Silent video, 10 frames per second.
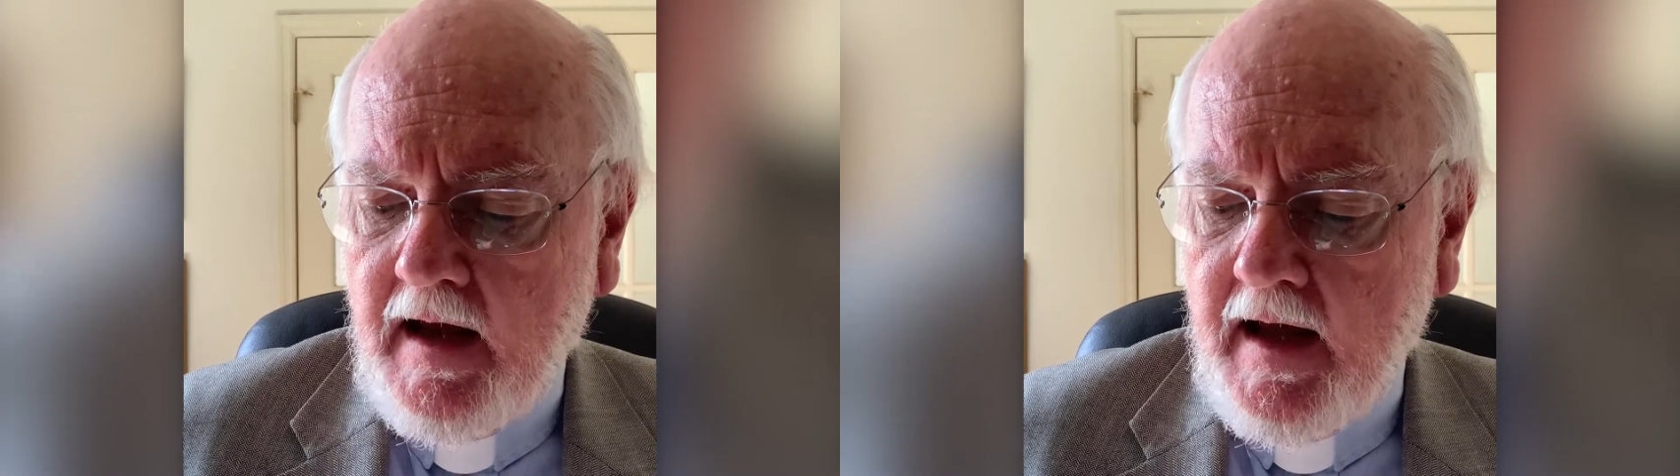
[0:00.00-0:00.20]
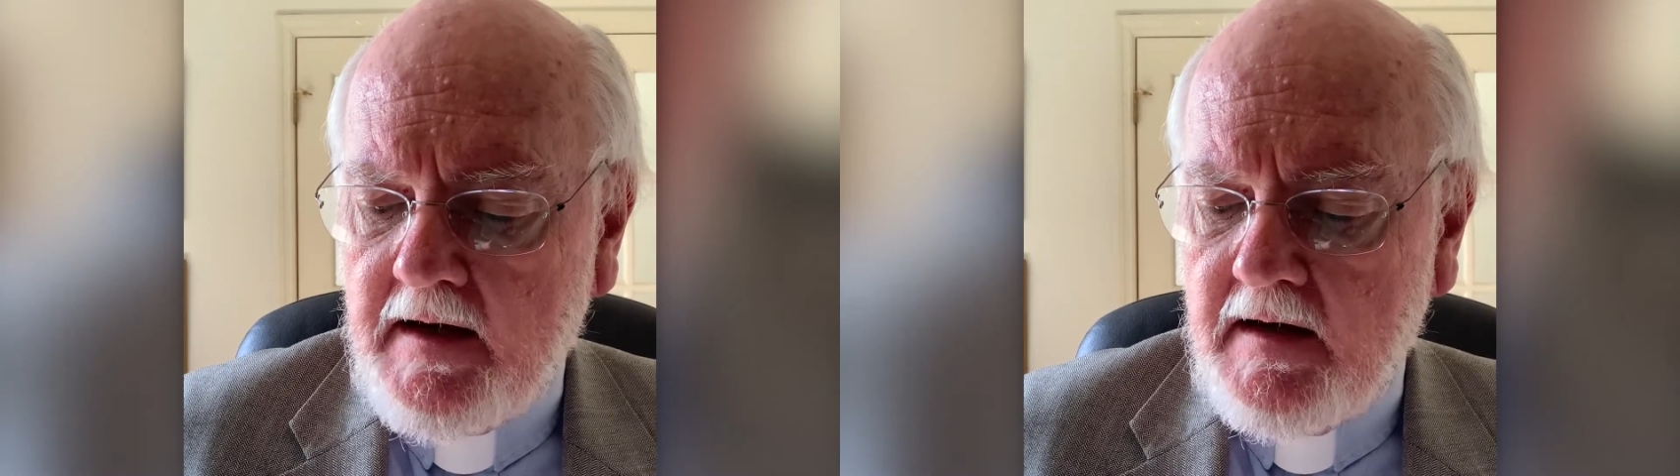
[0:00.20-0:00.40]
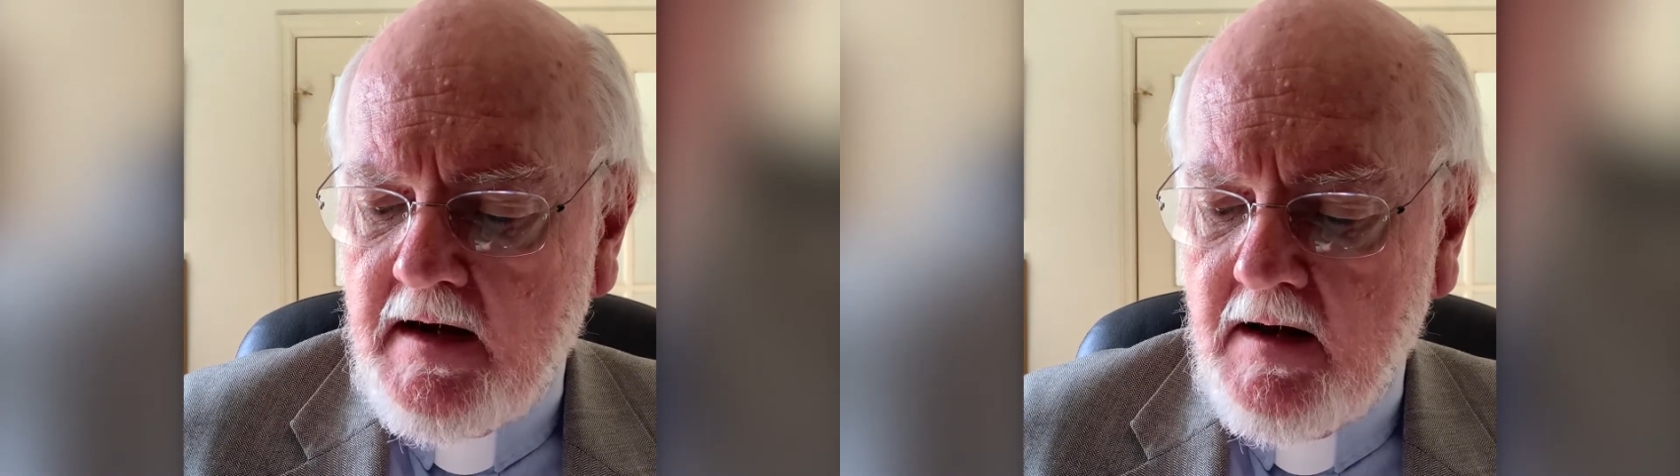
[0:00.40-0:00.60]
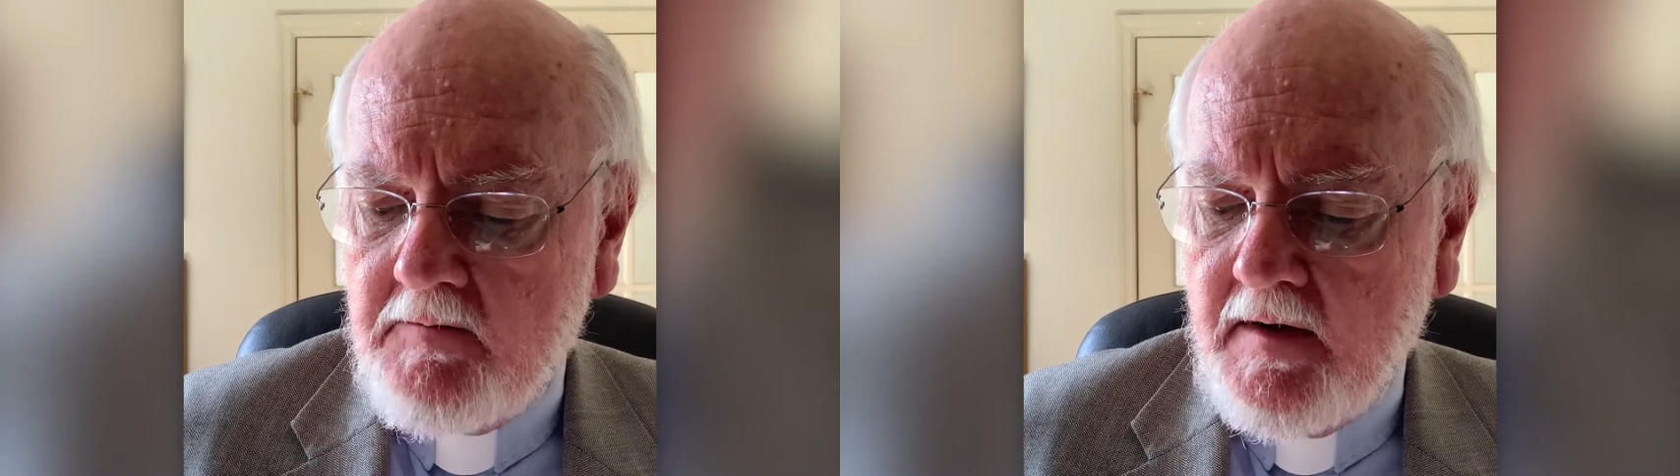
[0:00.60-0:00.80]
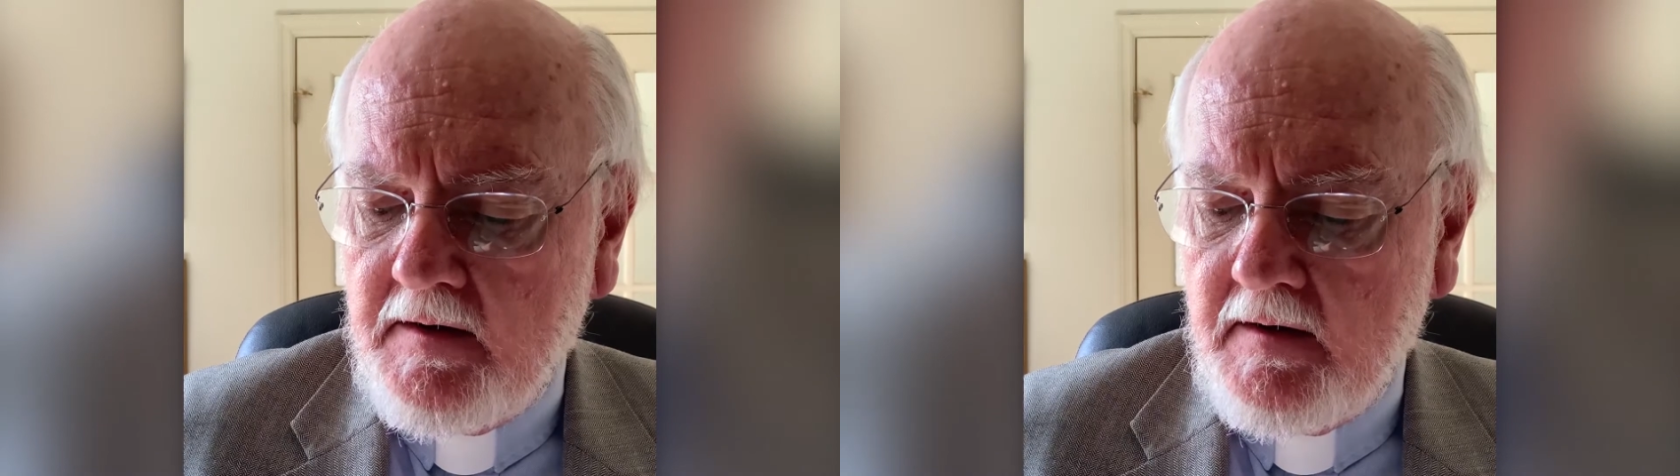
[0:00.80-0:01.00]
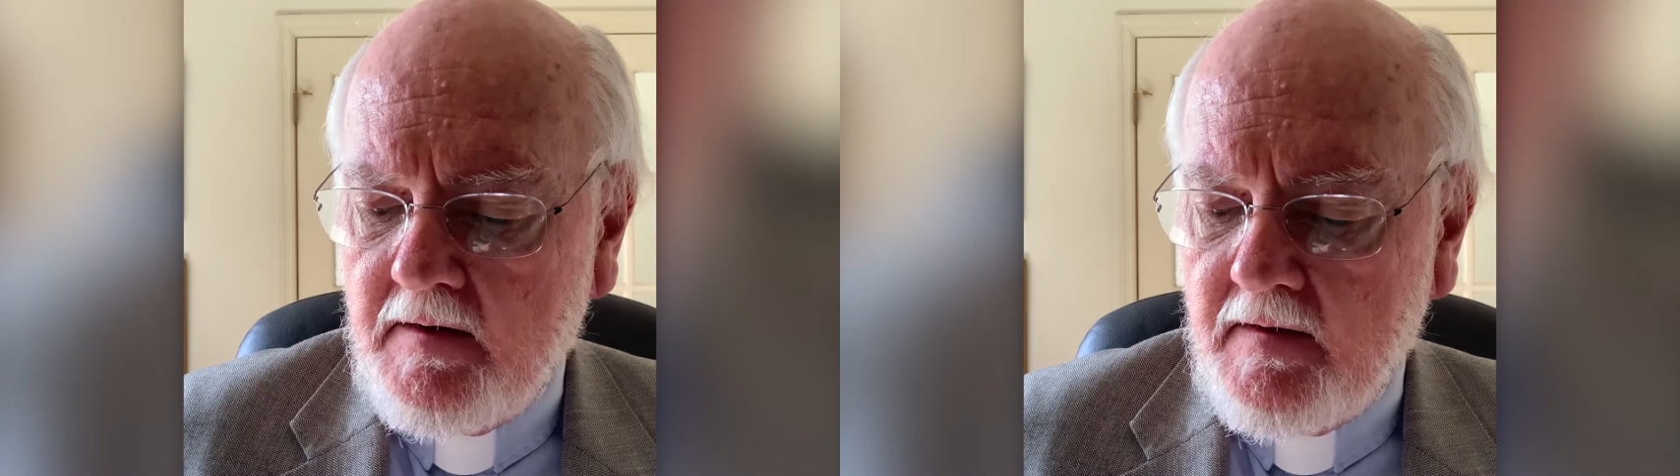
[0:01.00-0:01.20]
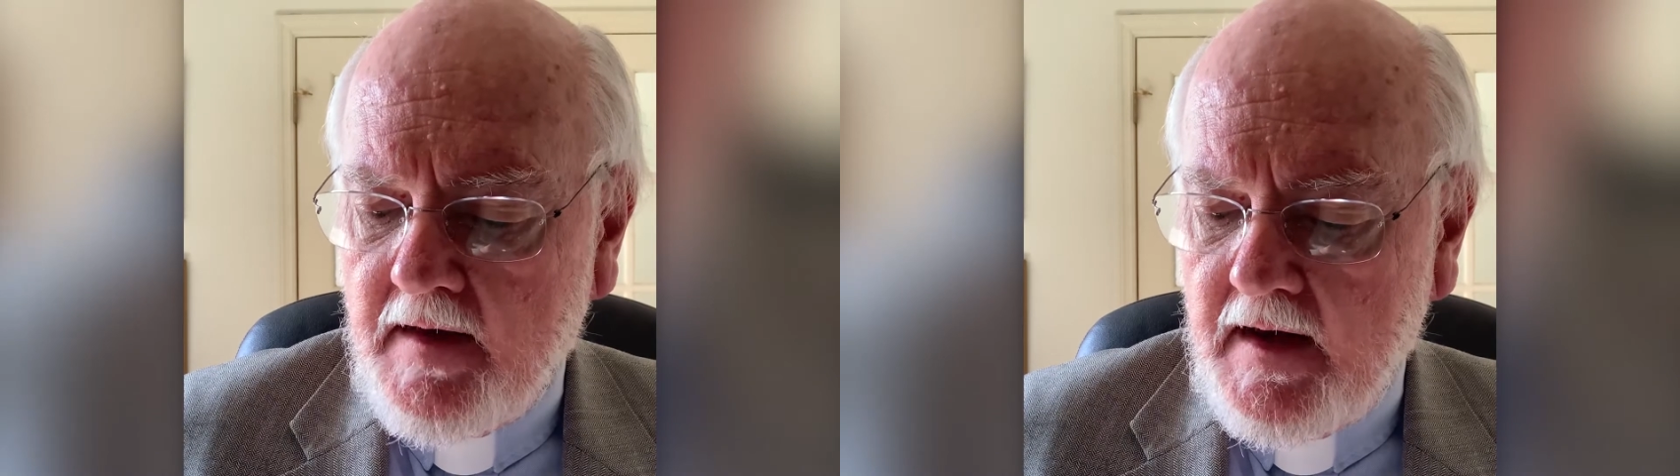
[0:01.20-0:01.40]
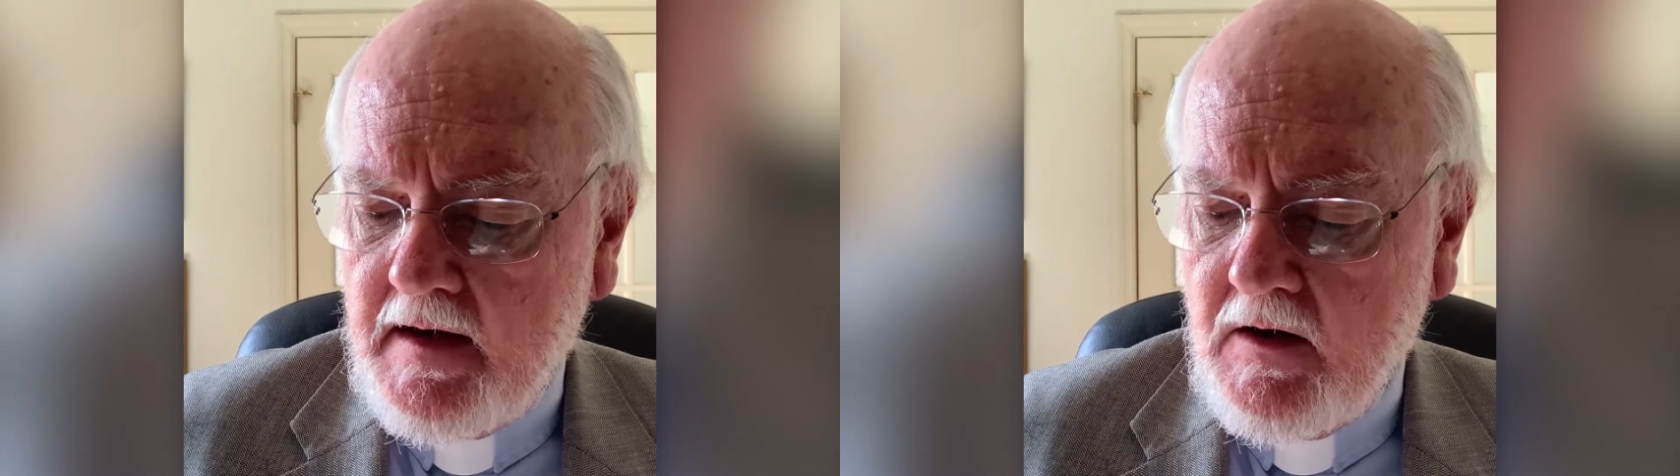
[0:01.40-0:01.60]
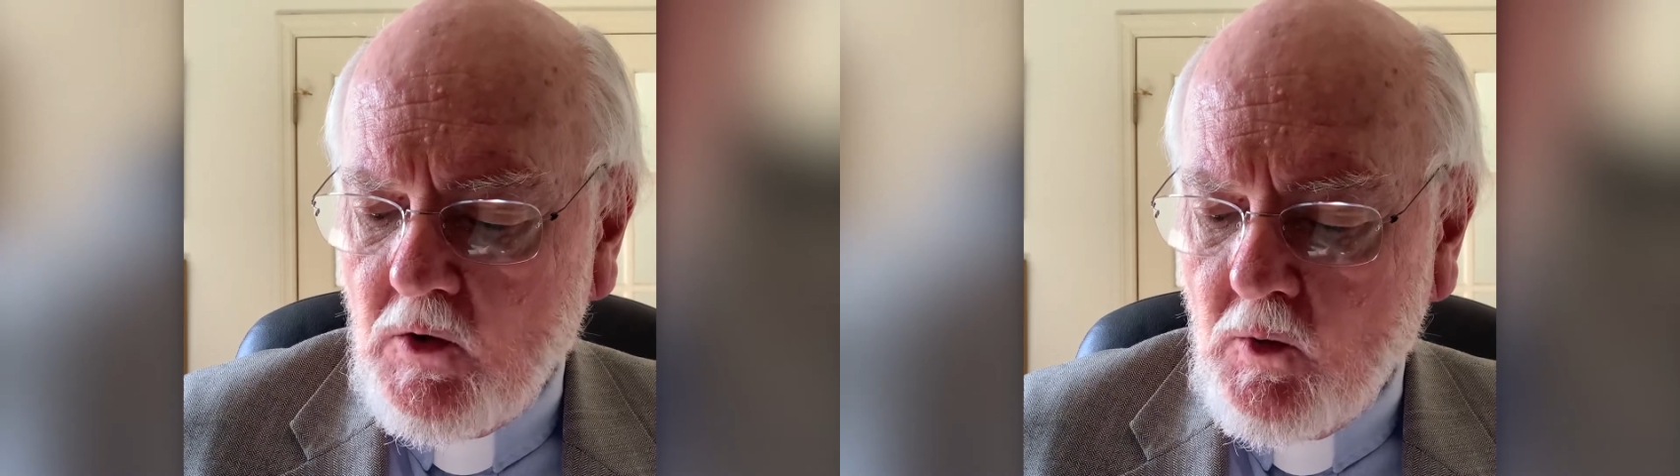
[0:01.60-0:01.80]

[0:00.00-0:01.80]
and in him they